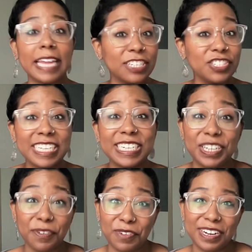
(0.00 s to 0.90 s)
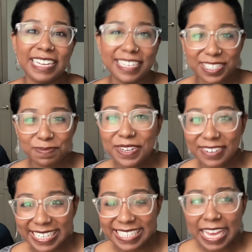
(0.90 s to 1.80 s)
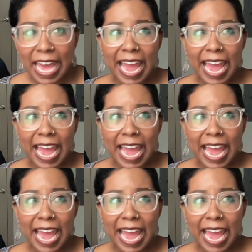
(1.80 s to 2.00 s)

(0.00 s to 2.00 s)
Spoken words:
Like, it's just a different experience.